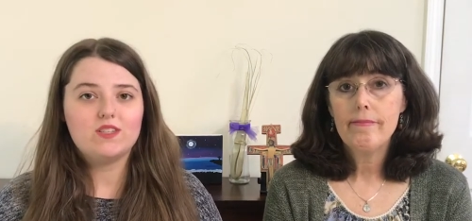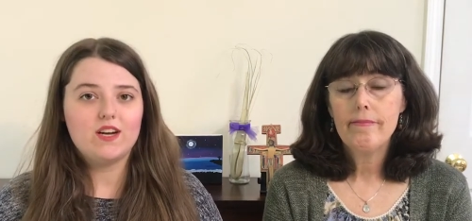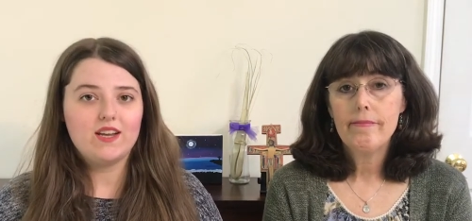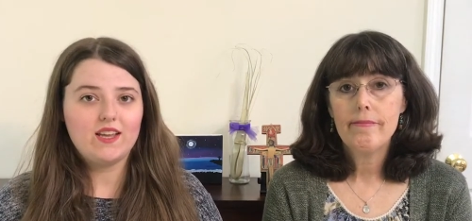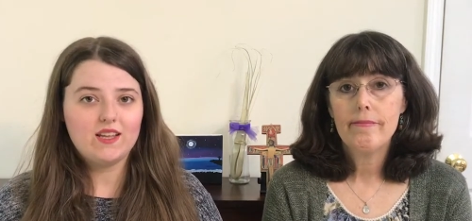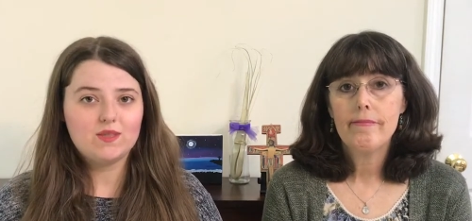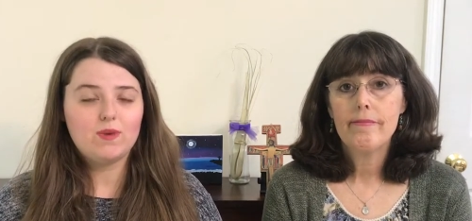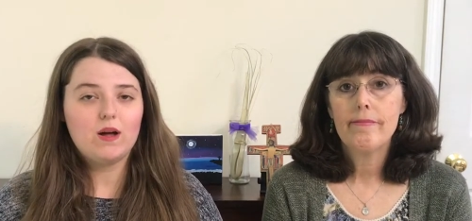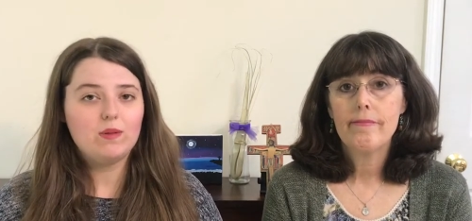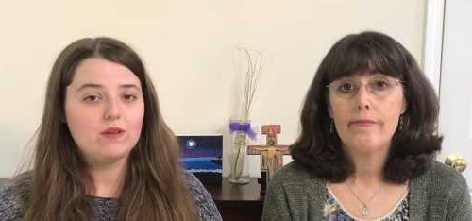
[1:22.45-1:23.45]
Speaker 1: starting his
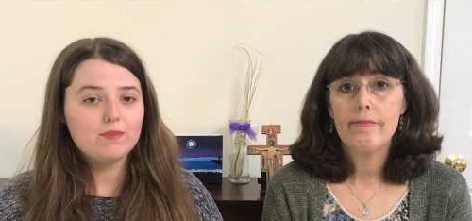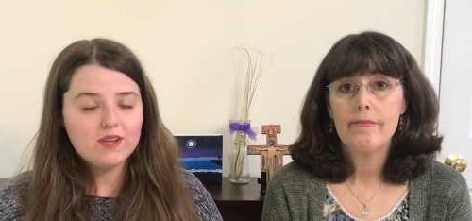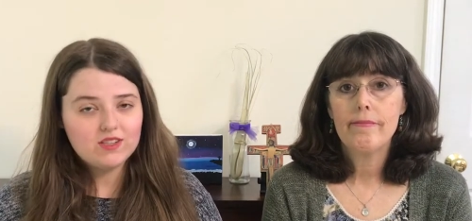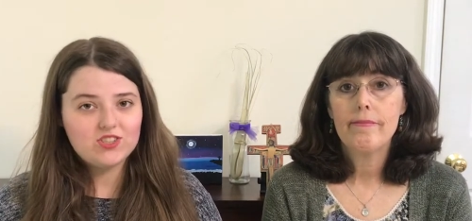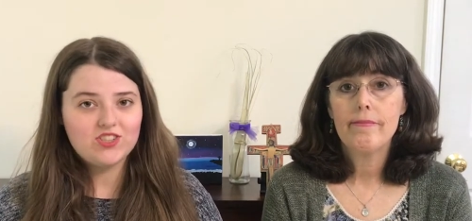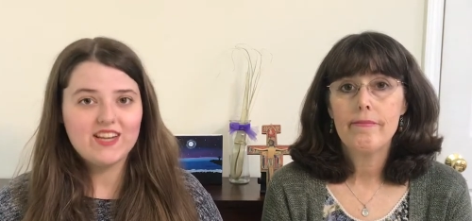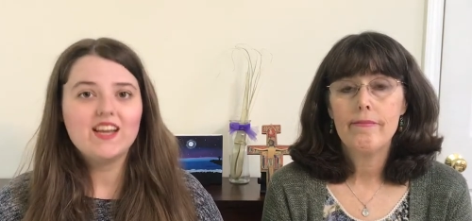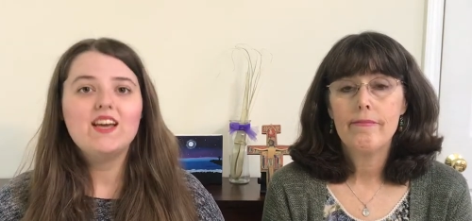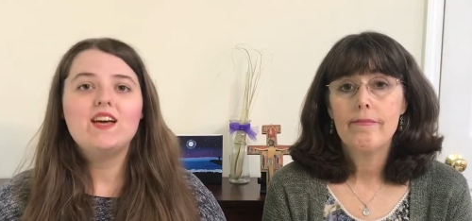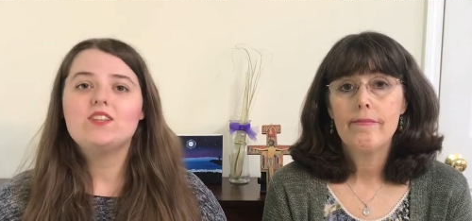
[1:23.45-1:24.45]
public ministry,
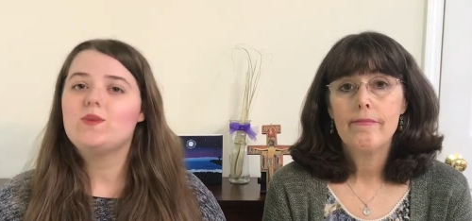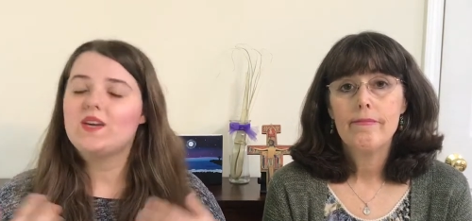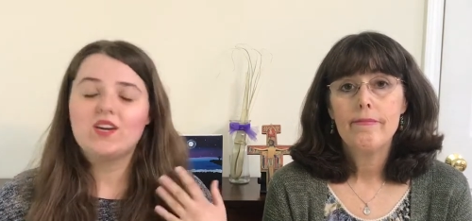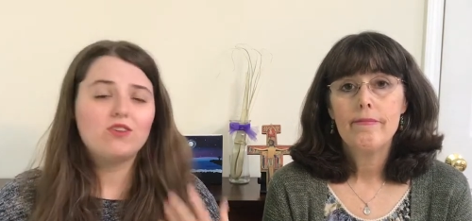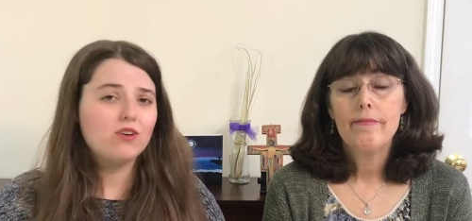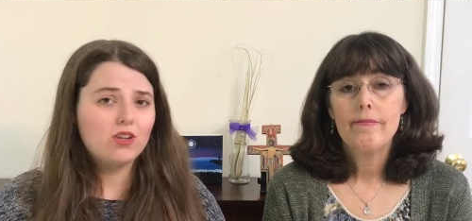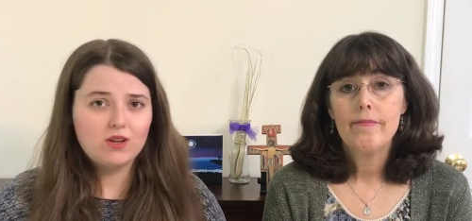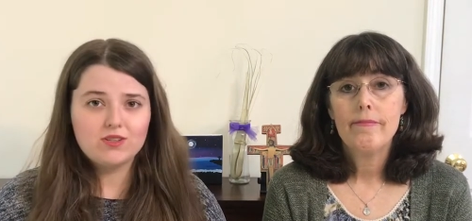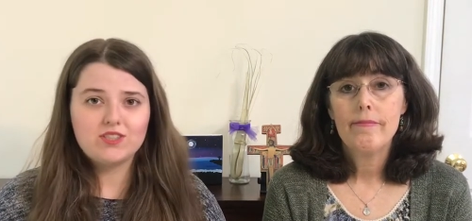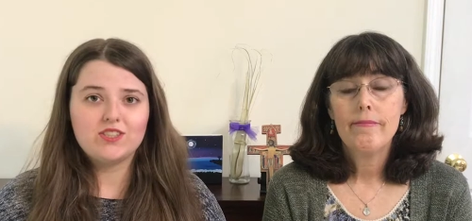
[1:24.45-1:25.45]
so he could grow
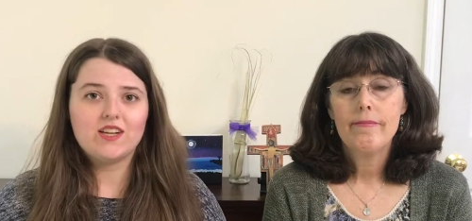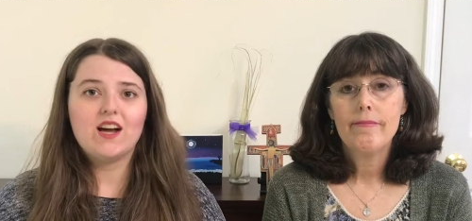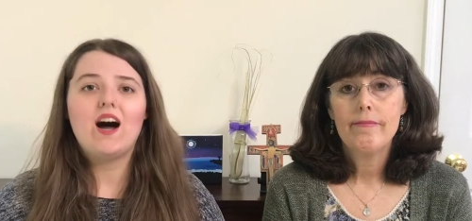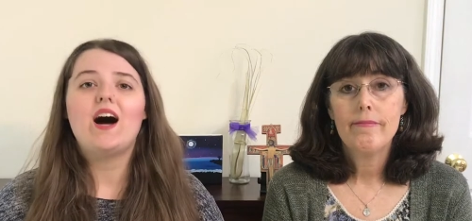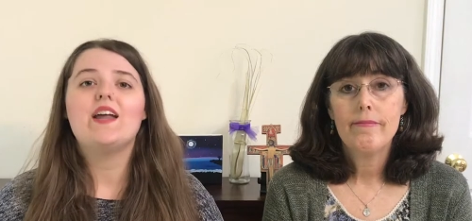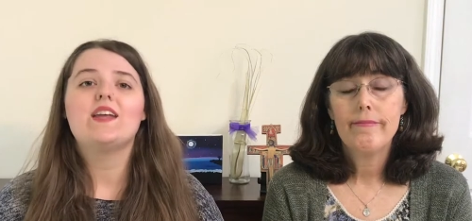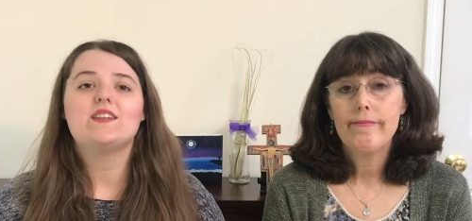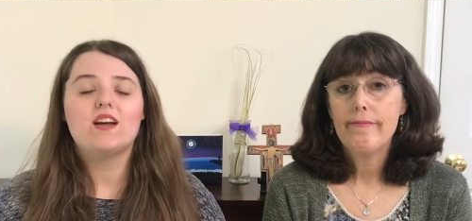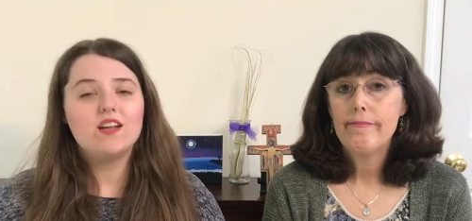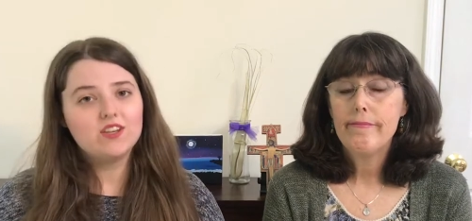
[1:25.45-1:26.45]
closer to God
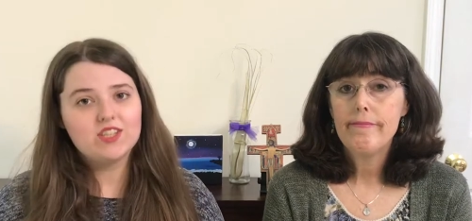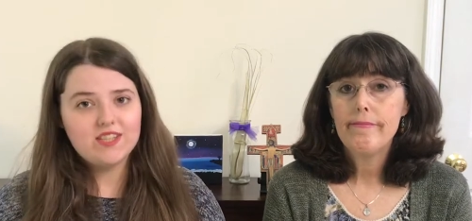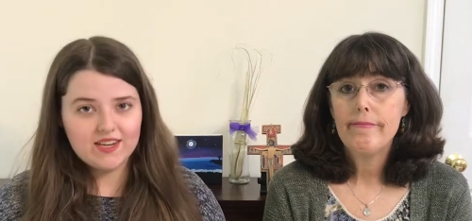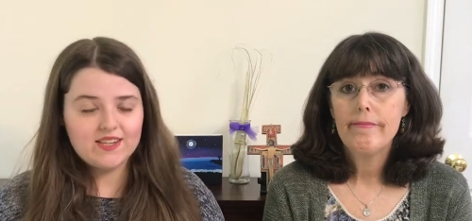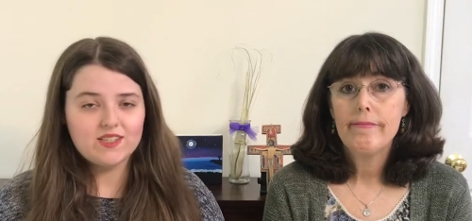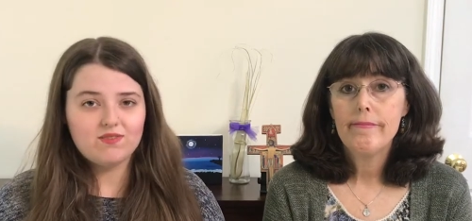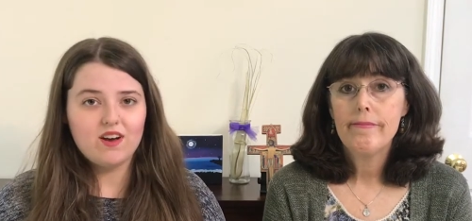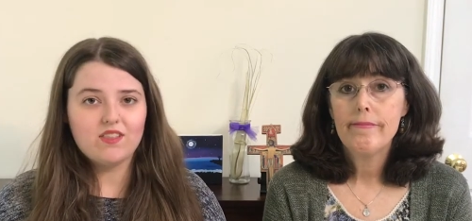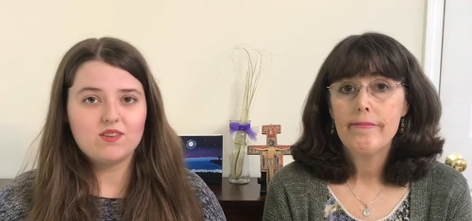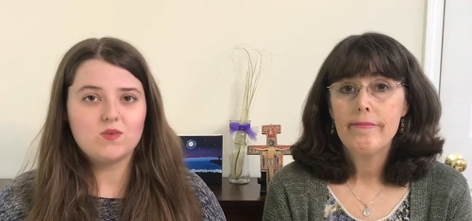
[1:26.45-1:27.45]
and to understand his
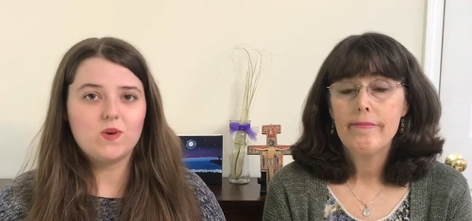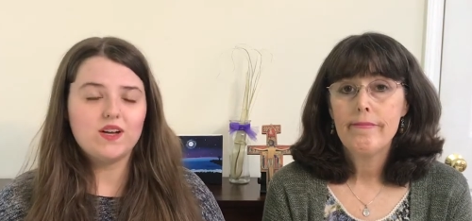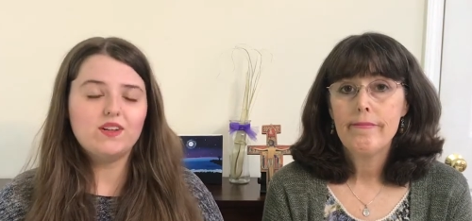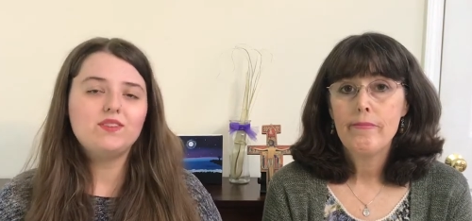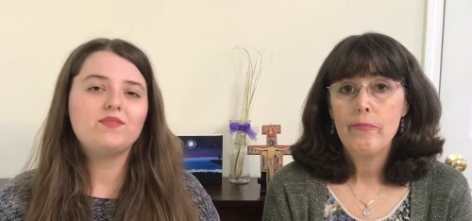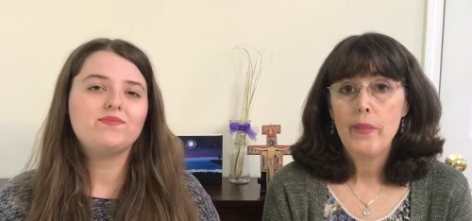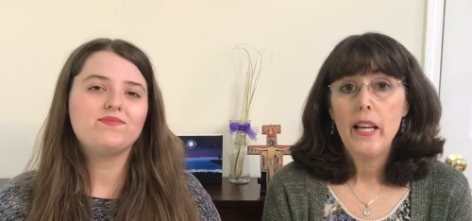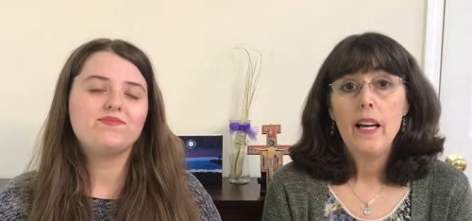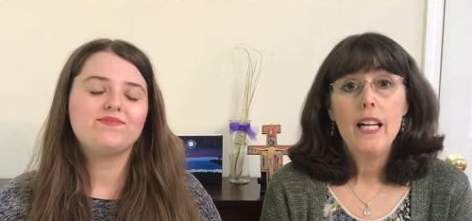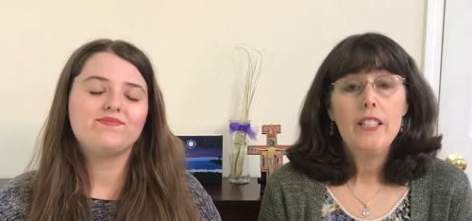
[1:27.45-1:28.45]
Father's will.
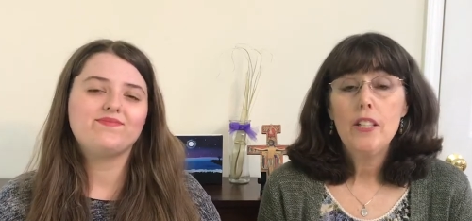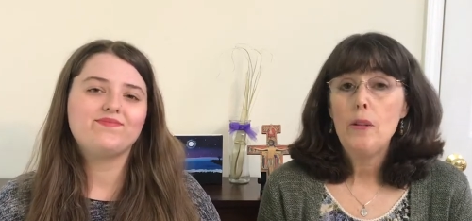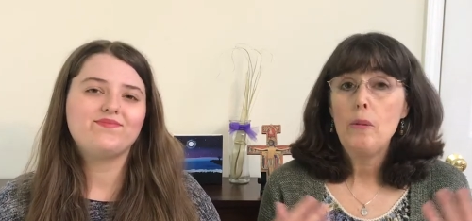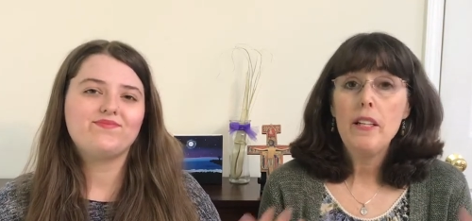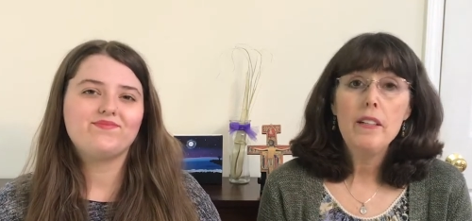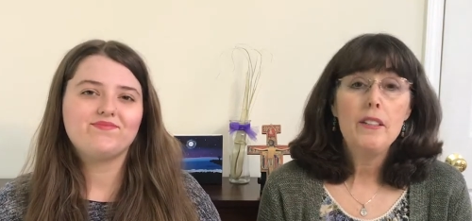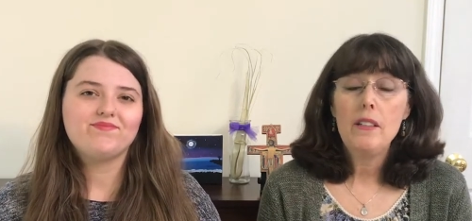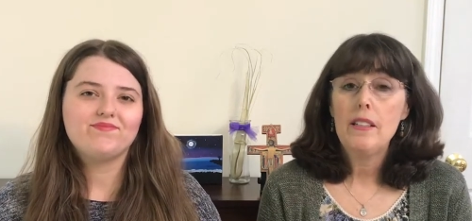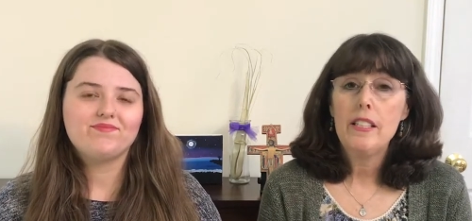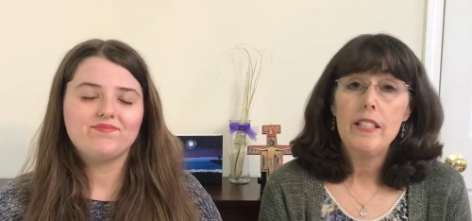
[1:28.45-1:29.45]
Speaker 2: And so we are
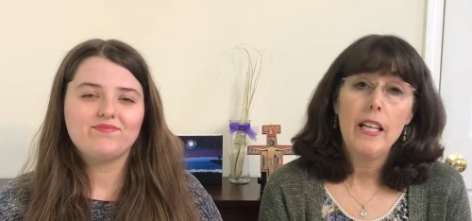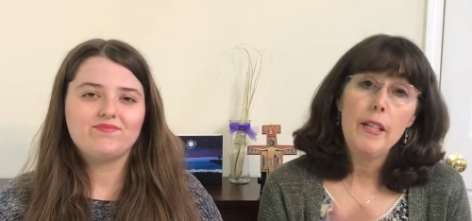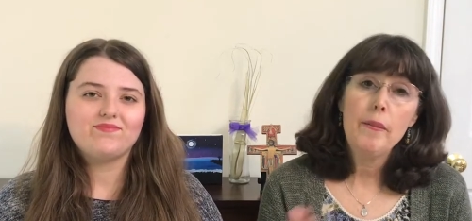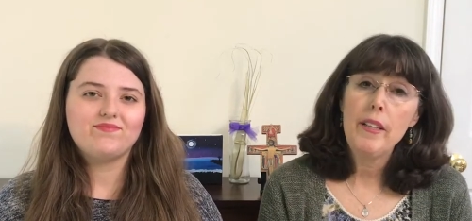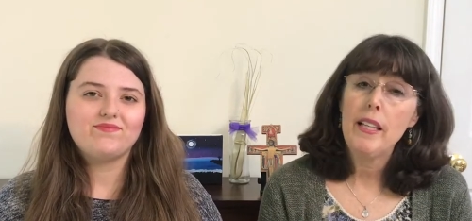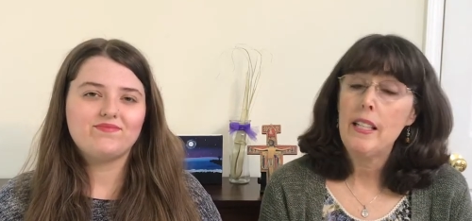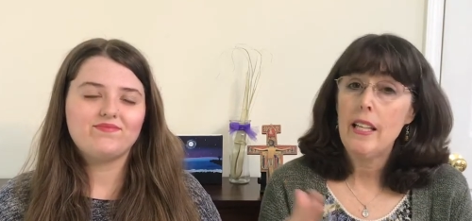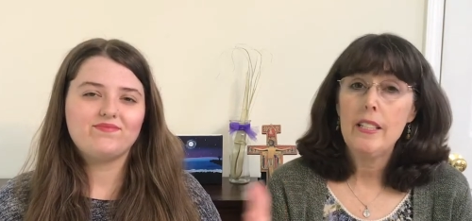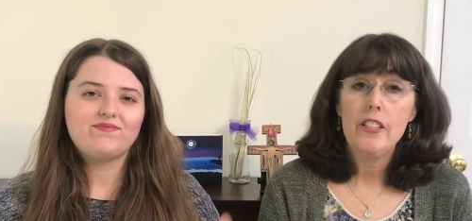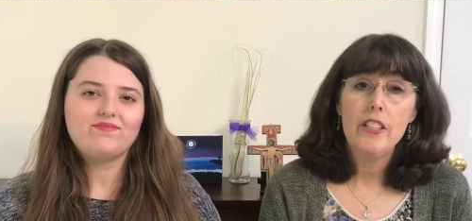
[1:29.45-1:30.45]
doing the same thing
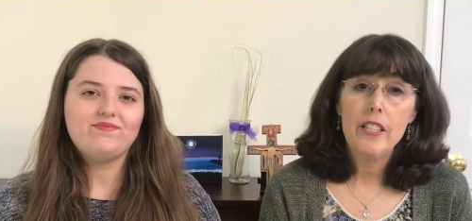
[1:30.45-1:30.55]
as